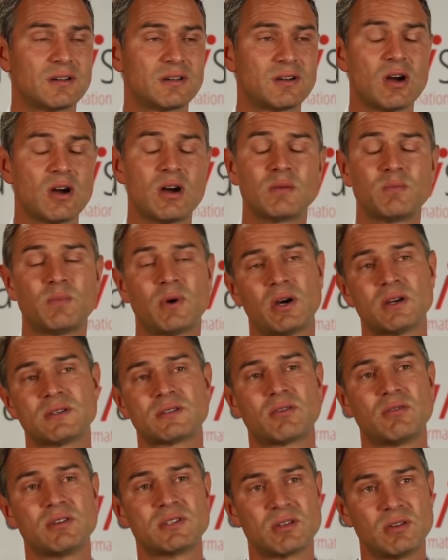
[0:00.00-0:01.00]
can't
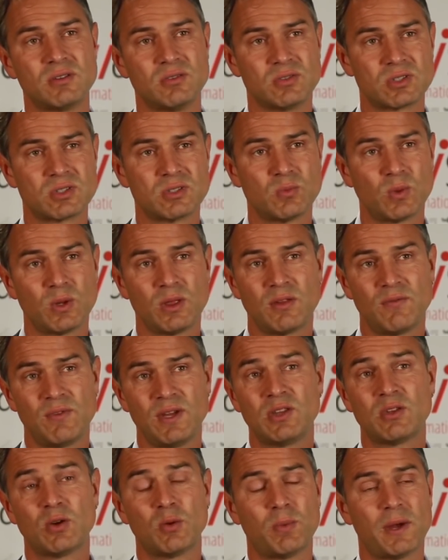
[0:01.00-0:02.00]
pass a resolution when the
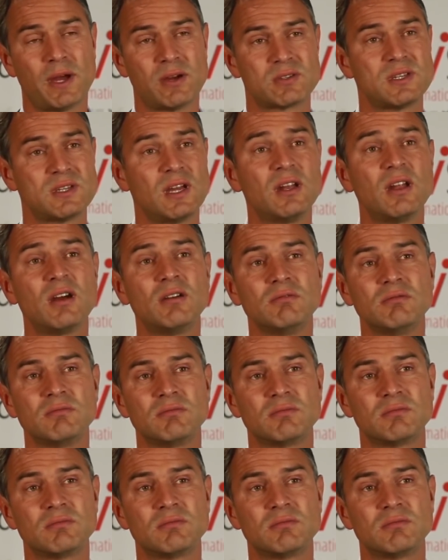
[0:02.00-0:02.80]
veto powers say no.